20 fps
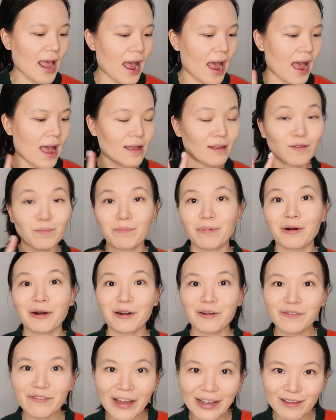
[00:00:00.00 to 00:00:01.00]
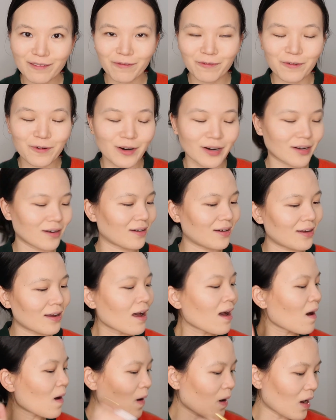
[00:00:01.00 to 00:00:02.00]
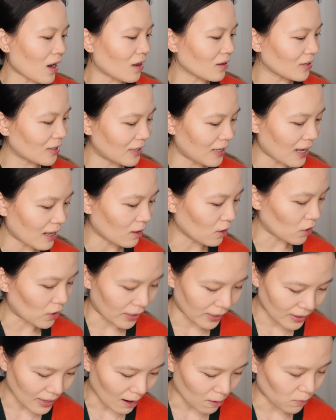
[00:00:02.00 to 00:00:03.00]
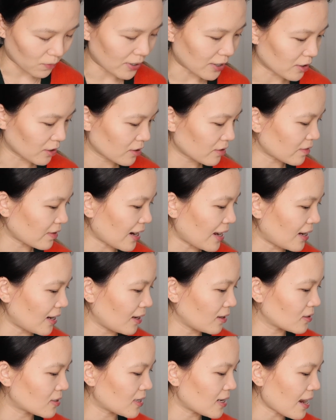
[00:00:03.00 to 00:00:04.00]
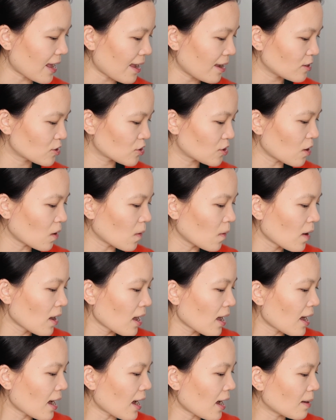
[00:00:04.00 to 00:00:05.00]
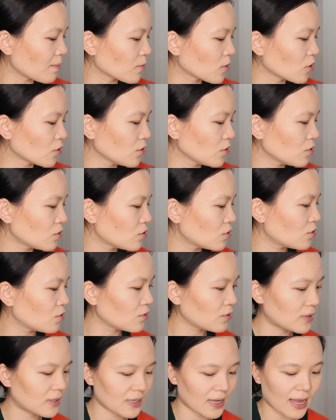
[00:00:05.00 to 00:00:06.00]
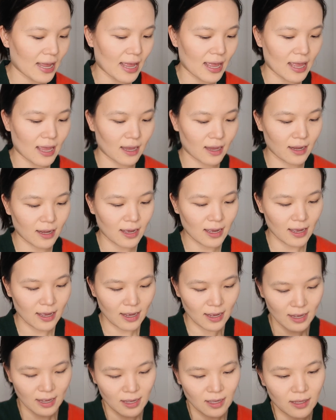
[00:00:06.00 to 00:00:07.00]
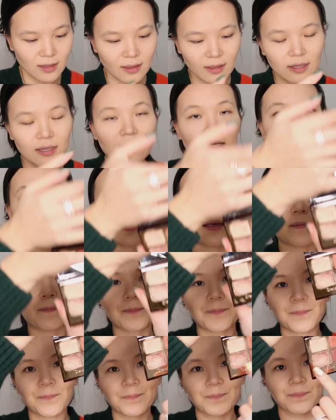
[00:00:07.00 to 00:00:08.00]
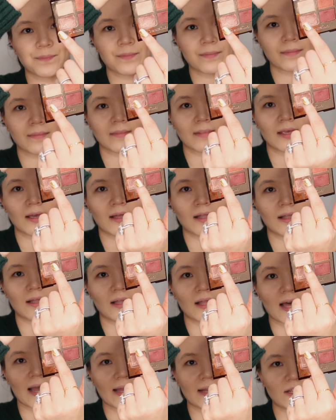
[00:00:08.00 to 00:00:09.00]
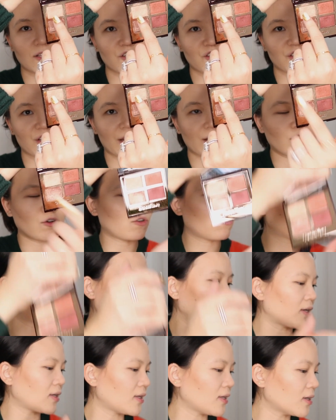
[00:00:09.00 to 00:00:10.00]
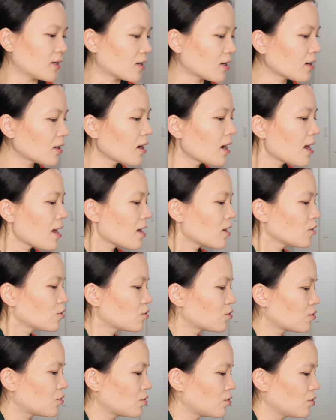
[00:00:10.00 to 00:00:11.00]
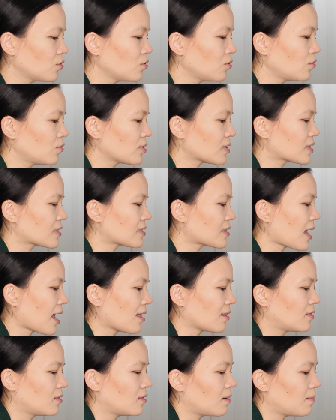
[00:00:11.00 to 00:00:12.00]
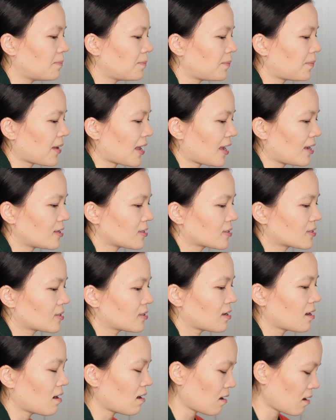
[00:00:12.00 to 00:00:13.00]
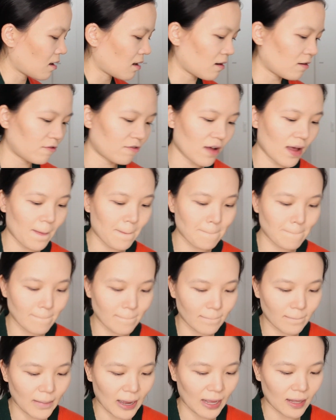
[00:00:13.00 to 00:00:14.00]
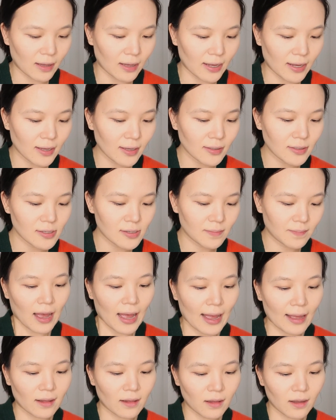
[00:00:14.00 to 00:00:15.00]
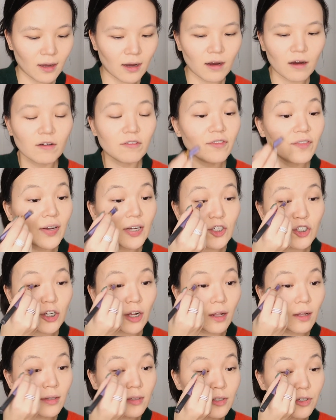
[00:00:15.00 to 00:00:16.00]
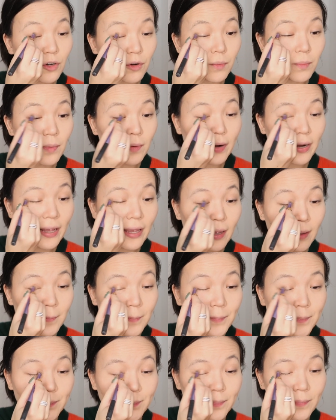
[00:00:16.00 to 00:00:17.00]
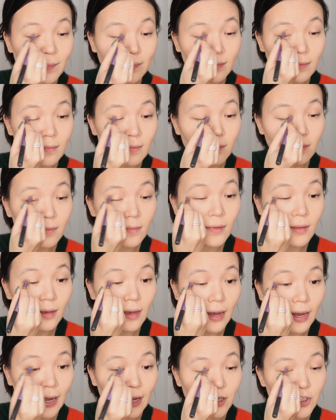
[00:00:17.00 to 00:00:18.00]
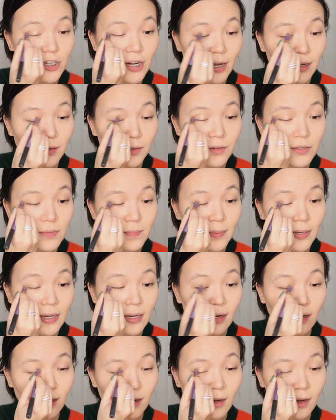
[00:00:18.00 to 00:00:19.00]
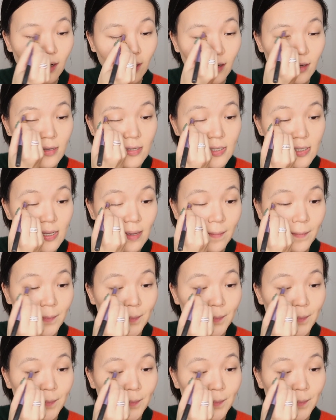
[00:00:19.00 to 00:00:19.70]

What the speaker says: and perfect for the holiday look that we are creating today. So I'm going to take the lightest shade over here to set the base of my lid. I love Charlotte Tilbury eyeshadows because